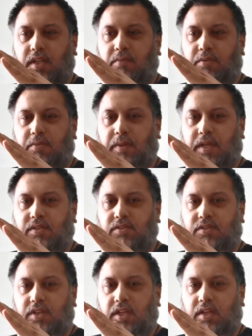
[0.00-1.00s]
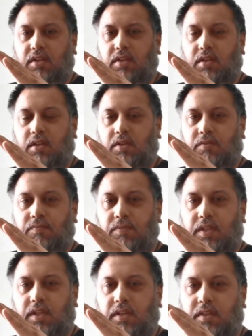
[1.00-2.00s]
to keep your back straight.
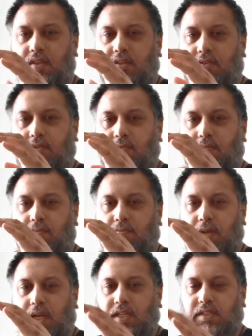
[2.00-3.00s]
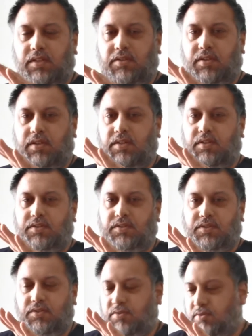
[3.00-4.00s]
And then the whole idea
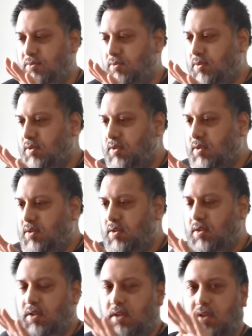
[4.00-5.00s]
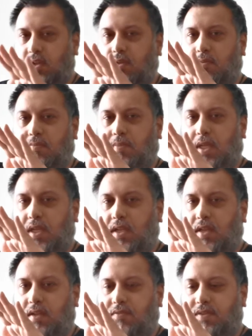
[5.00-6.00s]
is to be
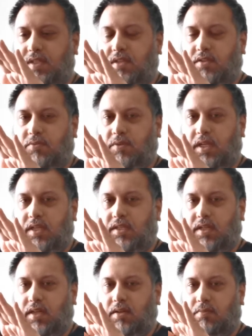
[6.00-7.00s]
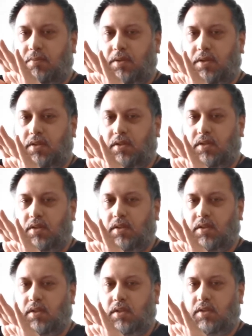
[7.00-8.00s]
lifting the weight up
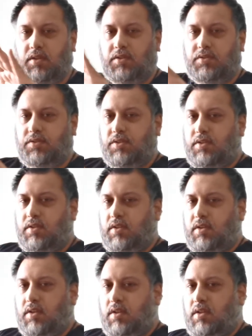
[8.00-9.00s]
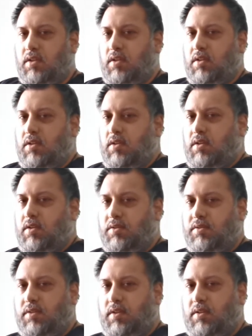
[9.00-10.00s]
so that,
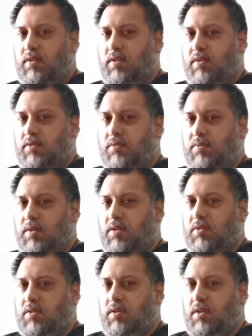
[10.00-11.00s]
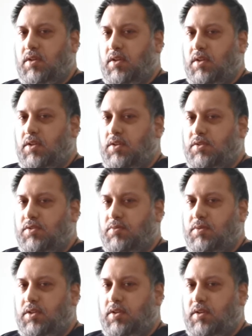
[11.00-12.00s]
let's see, there we go. So
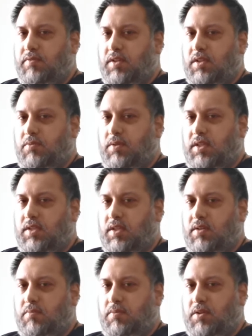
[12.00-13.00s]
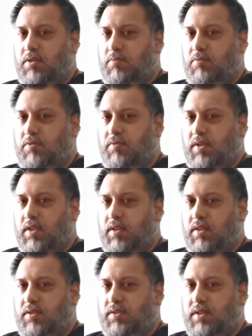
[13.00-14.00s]
when you're lifting the weight up, you're moving
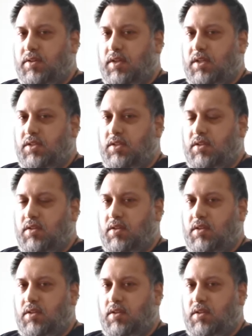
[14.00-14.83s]
in this direction.